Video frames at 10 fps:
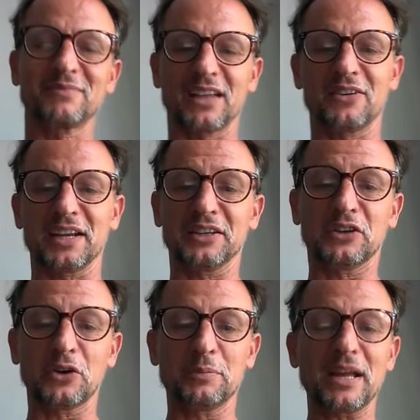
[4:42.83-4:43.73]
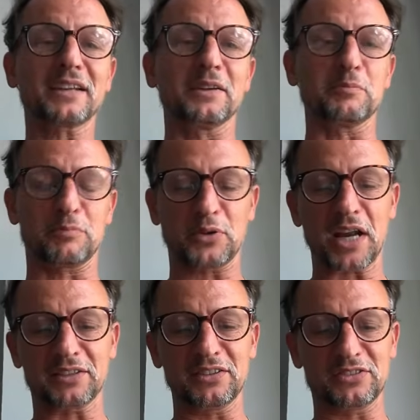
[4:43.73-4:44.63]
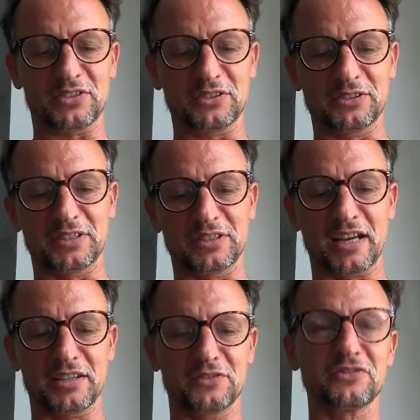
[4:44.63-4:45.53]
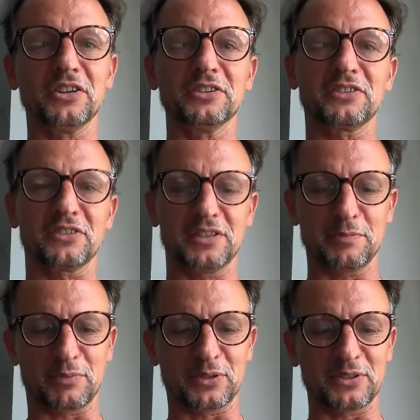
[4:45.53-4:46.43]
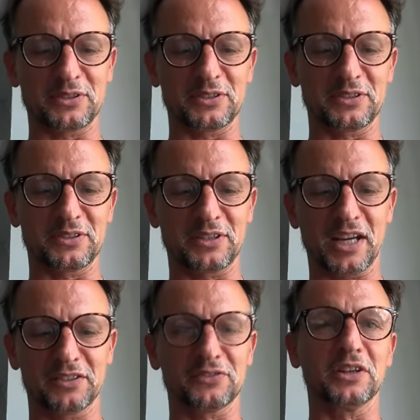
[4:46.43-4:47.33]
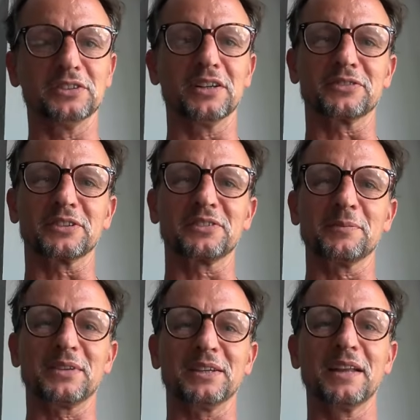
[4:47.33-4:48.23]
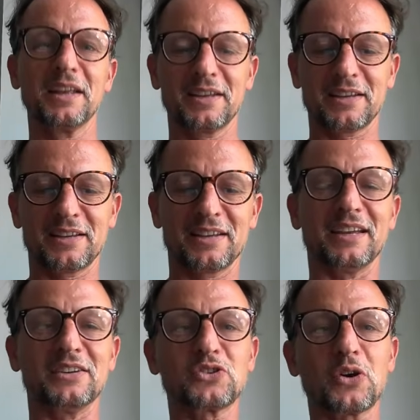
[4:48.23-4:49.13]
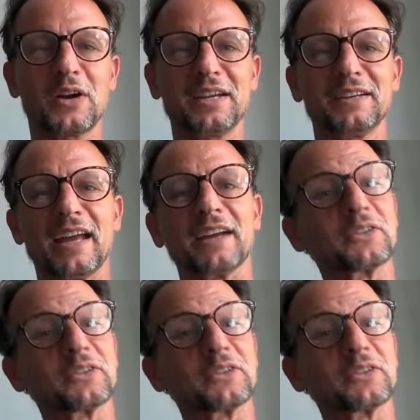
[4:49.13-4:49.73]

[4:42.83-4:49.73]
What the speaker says: All right, go back and practice till you fall asleep or your hands fall off or something. Enjoy and